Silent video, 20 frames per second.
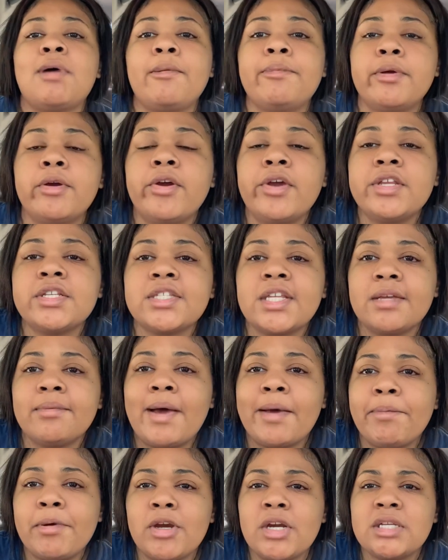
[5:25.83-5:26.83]
My
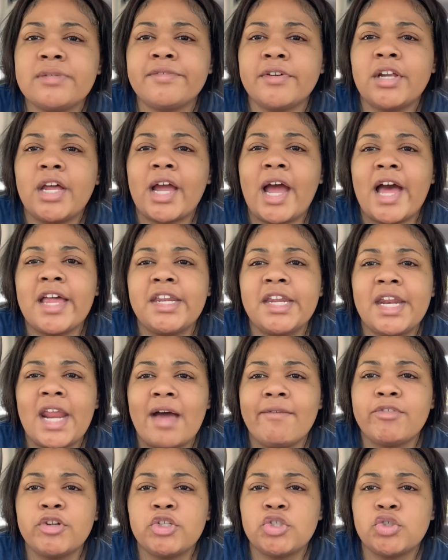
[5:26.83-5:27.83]
parents feel like I didn't
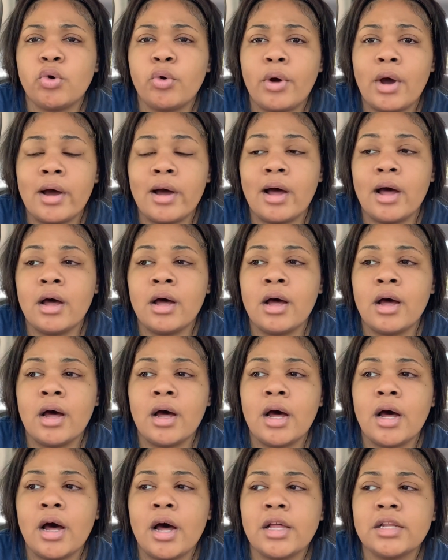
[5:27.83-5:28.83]
have a
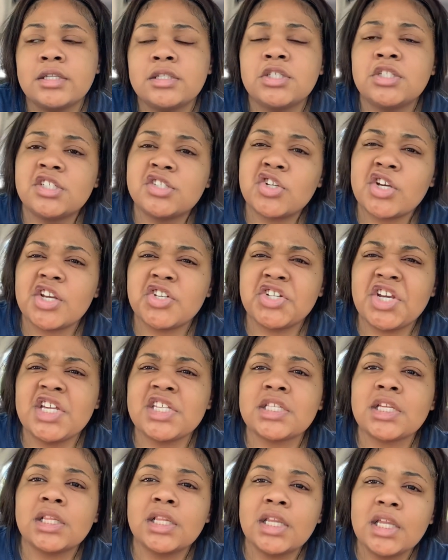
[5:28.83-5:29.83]

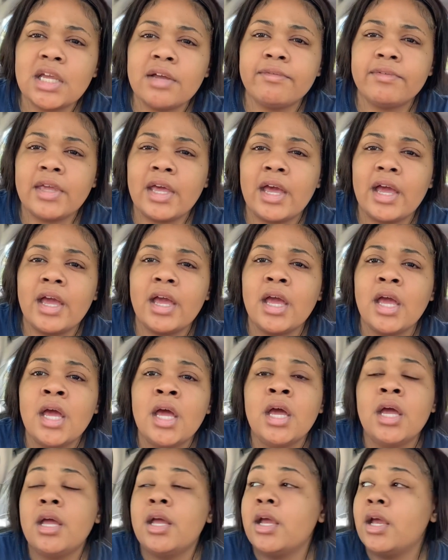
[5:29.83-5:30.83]
chance to live yet,
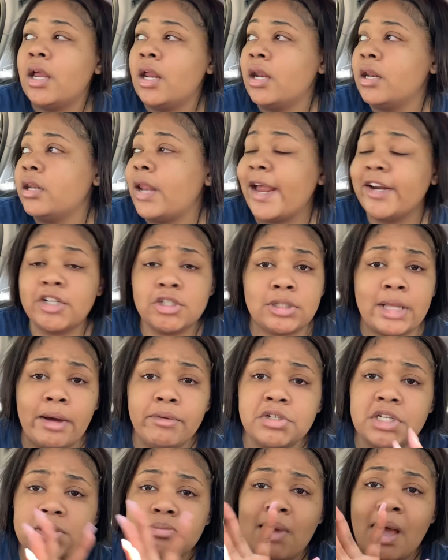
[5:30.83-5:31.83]
and that was
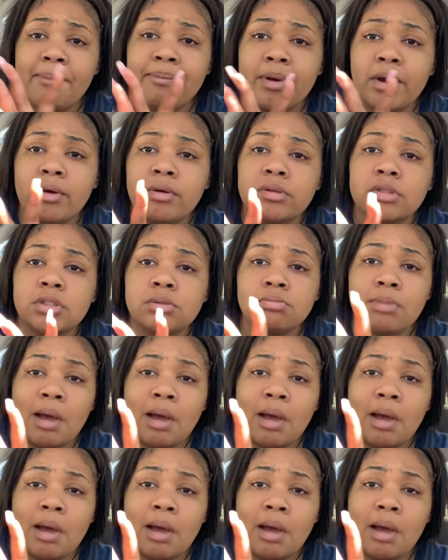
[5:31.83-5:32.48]
just my parents